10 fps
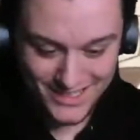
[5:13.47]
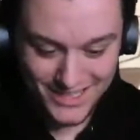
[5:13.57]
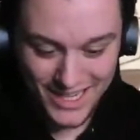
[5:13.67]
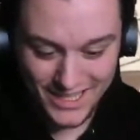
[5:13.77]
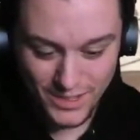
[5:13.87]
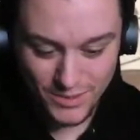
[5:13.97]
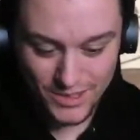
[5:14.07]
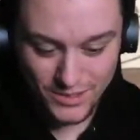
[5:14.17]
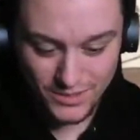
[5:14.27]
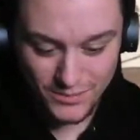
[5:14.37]
Yeah, that's the one
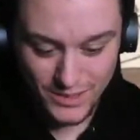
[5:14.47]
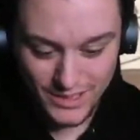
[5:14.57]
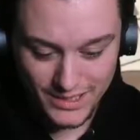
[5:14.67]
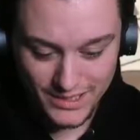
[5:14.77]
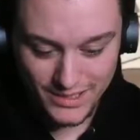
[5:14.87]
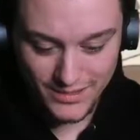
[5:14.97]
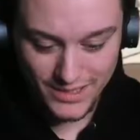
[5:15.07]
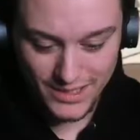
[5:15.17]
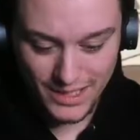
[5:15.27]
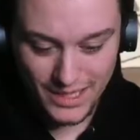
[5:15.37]
he used to freeze in the
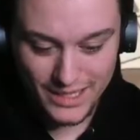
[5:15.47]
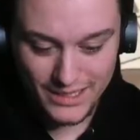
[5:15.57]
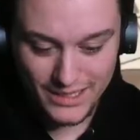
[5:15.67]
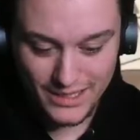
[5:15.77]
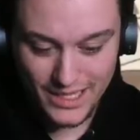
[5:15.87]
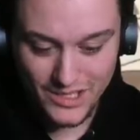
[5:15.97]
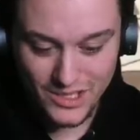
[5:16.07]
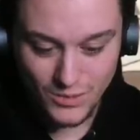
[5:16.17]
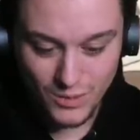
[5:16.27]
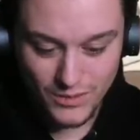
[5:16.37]
series. I like that. That's
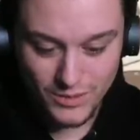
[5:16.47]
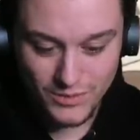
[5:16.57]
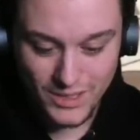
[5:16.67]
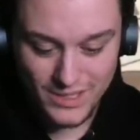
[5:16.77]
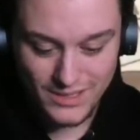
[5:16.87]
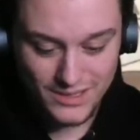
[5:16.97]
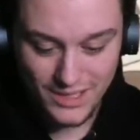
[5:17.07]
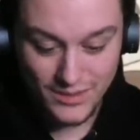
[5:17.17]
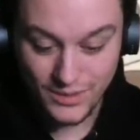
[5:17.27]
just one of the best ever.